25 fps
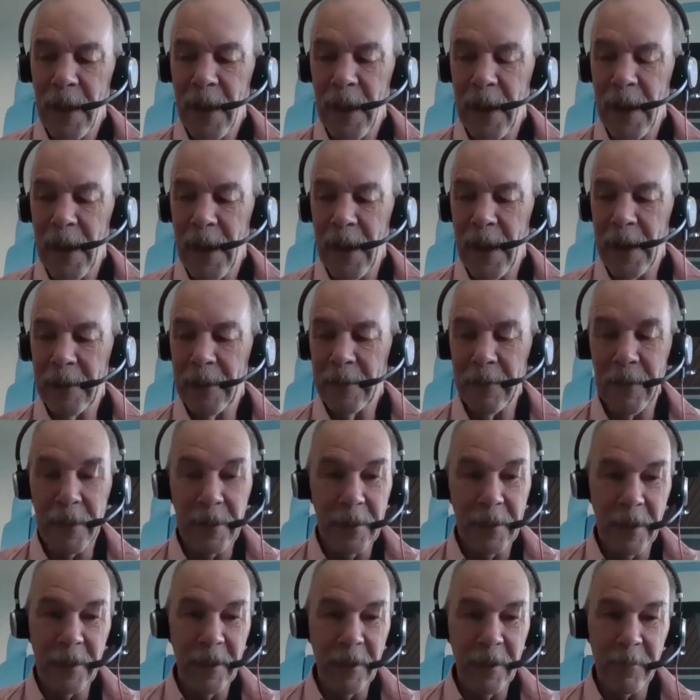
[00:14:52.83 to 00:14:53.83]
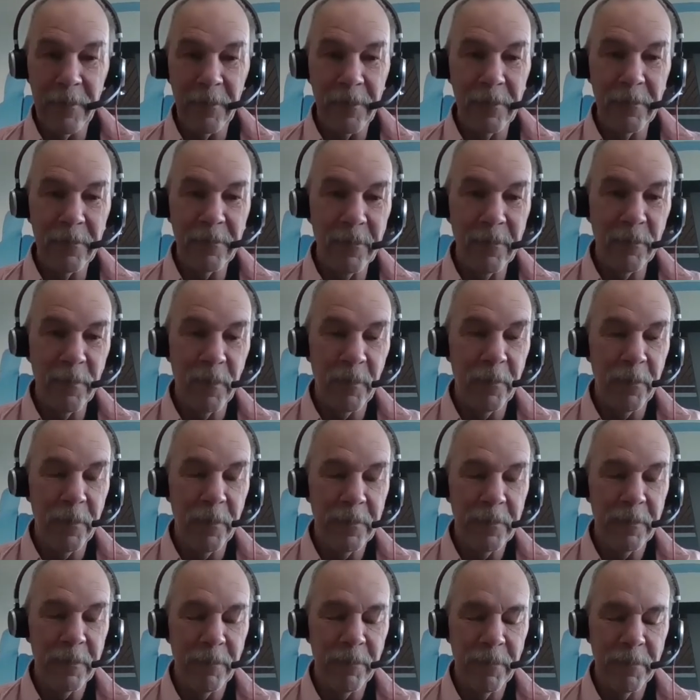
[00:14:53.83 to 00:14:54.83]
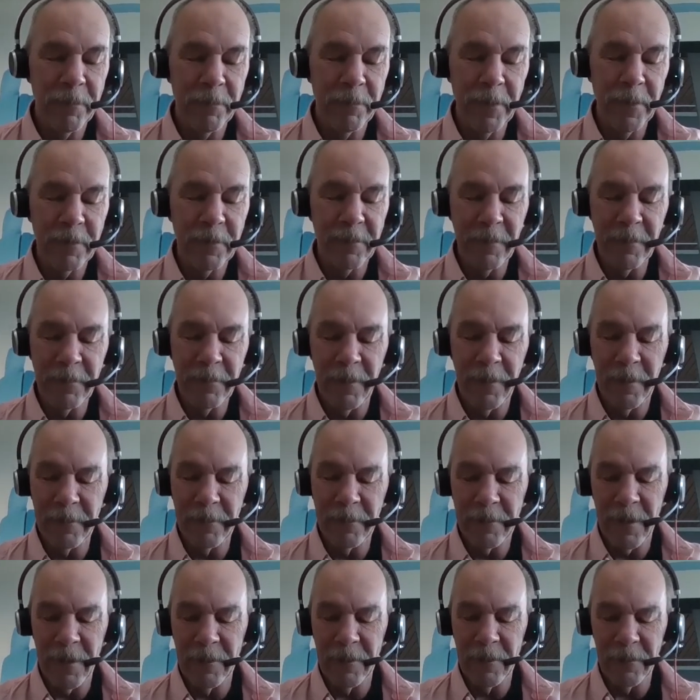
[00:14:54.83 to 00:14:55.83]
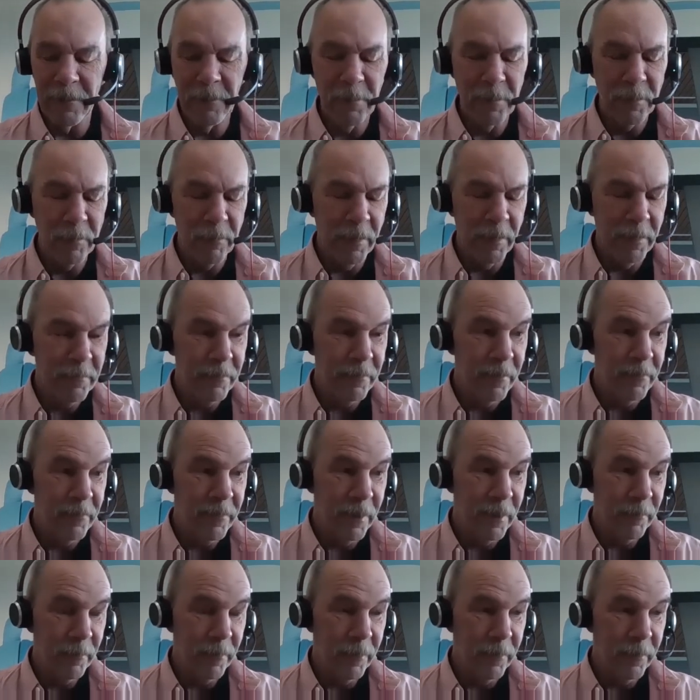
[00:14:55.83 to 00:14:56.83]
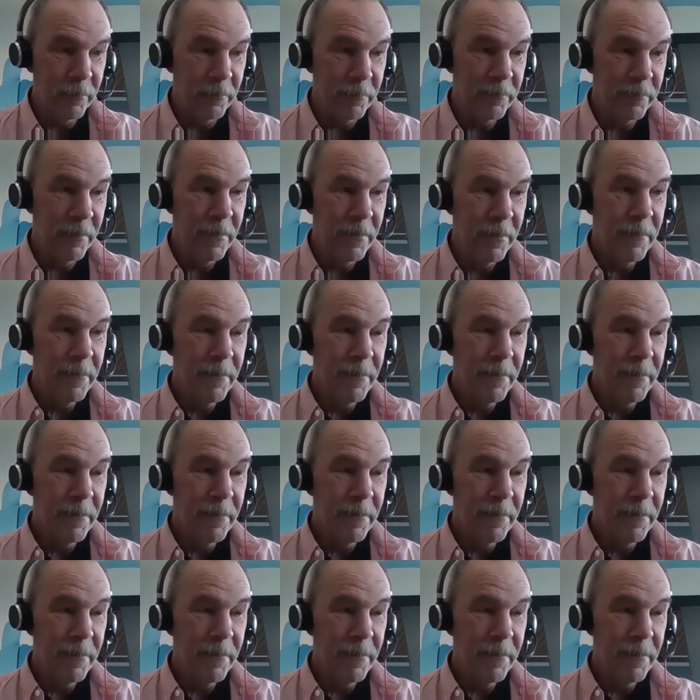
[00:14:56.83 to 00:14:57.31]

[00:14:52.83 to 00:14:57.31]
and like any other consumer business, as you and the rest of the chamber knows,